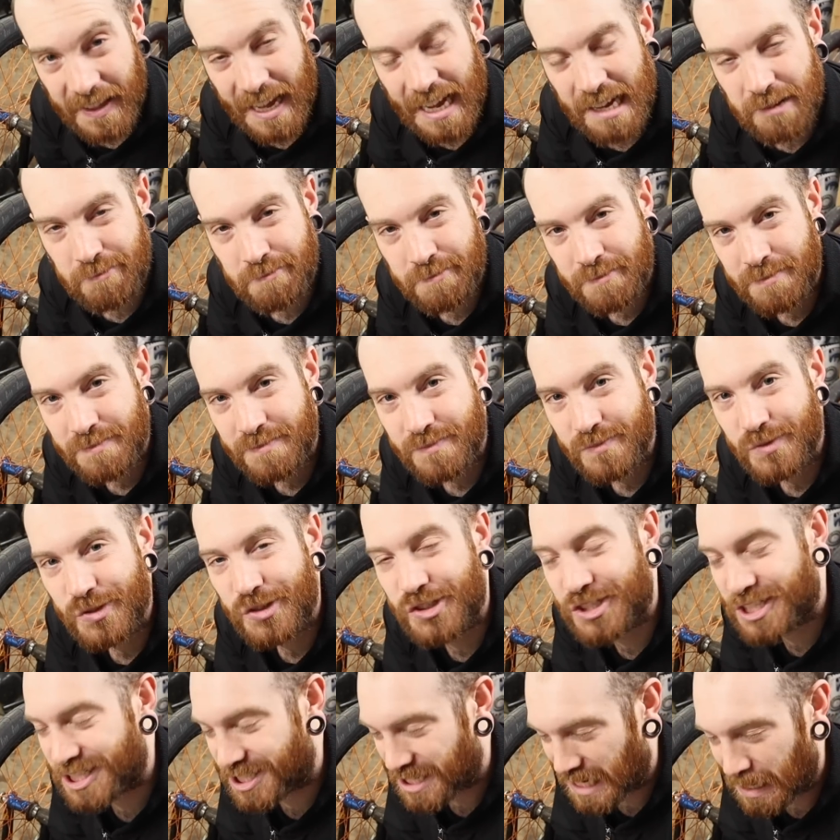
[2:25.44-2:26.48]
them,
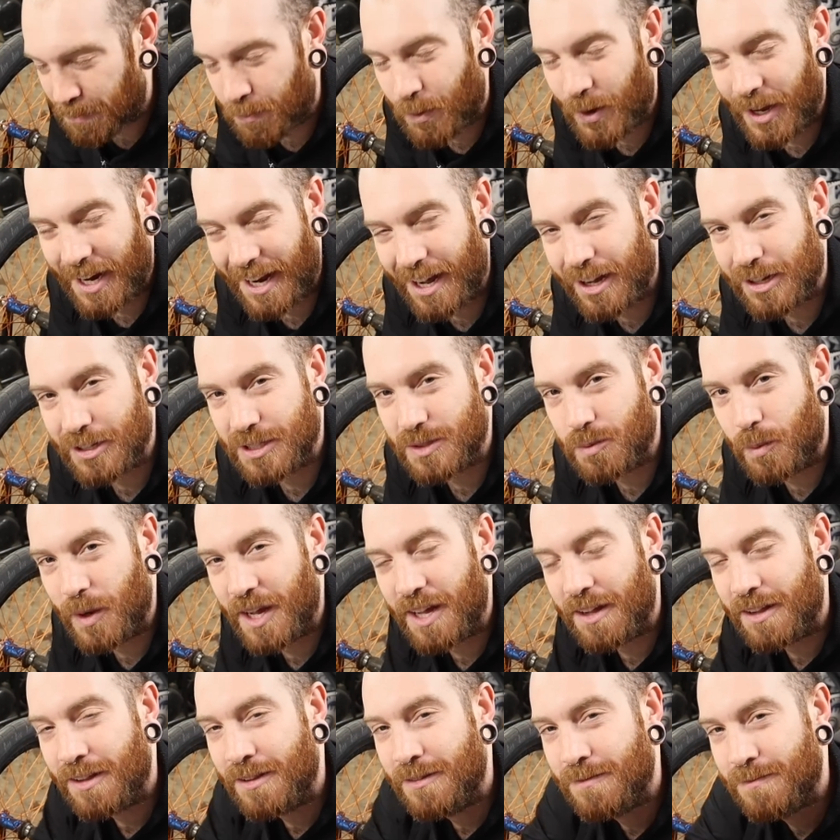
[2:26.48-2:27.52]
someone else
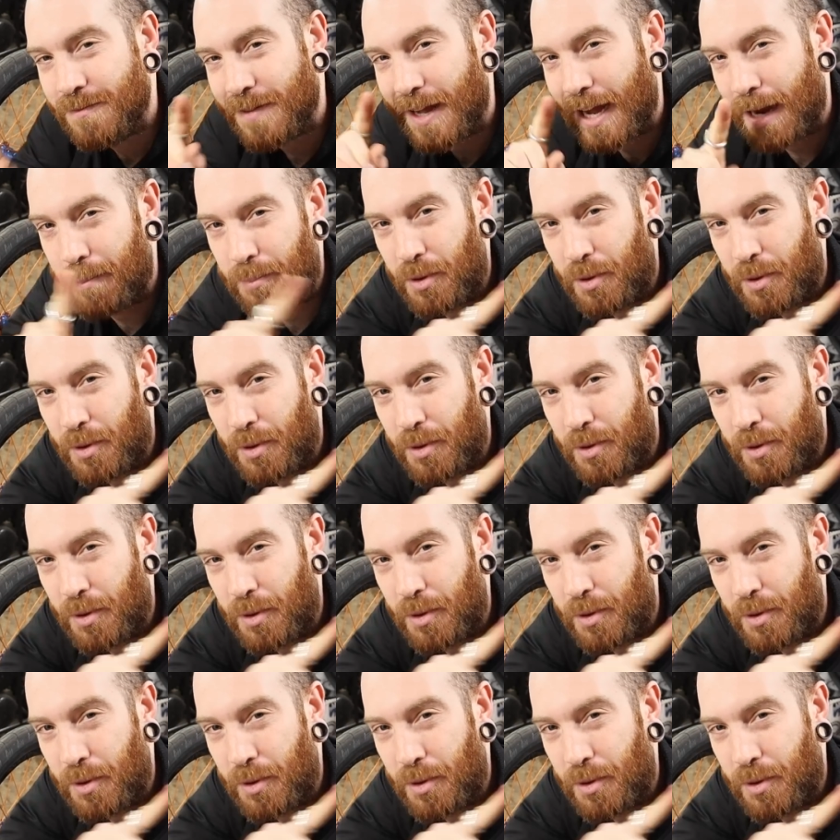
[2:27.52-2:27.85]
will, I